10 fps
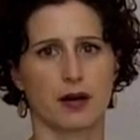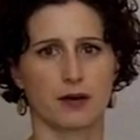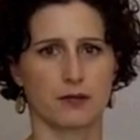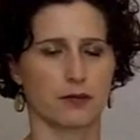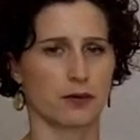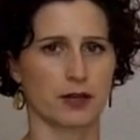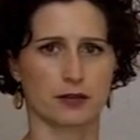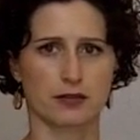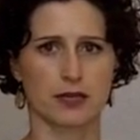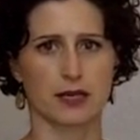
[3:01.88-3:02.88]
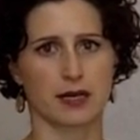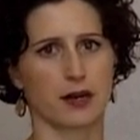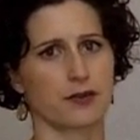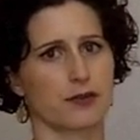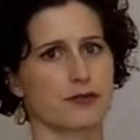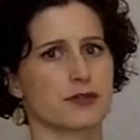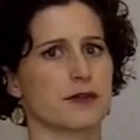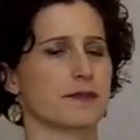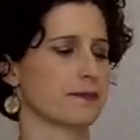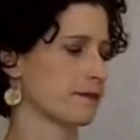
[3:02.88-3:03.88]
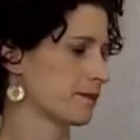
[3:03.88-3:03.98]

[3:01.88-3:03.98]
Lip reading: on what it looks like and how you use it.